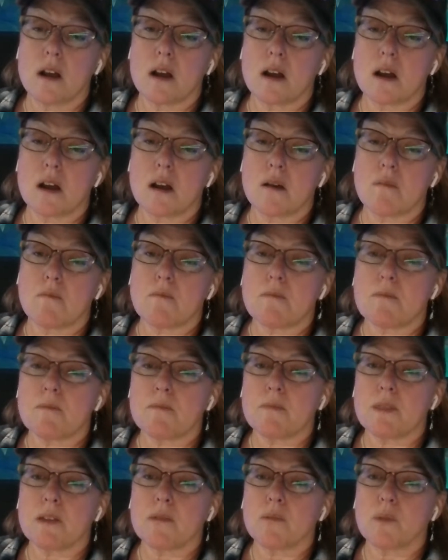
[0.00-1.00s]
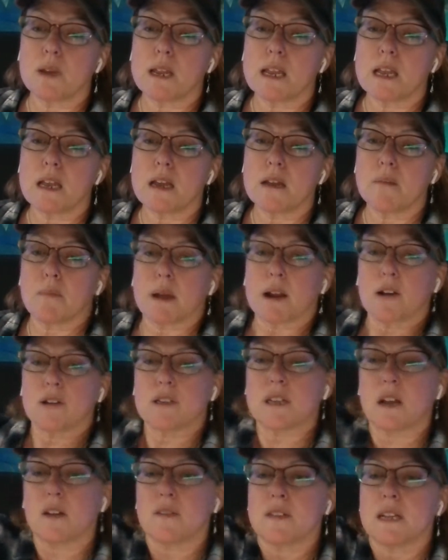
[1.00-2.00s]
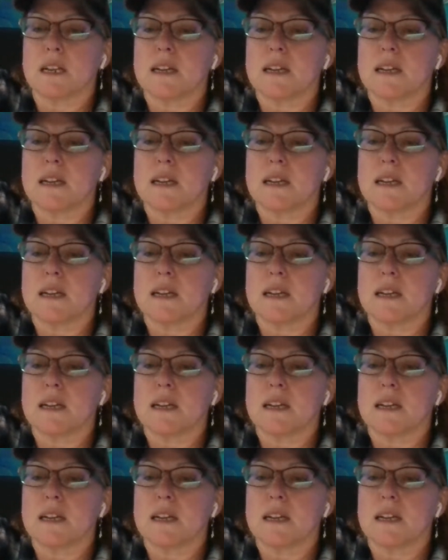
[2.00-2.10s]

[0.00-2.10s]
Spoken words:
than we can by ourselves.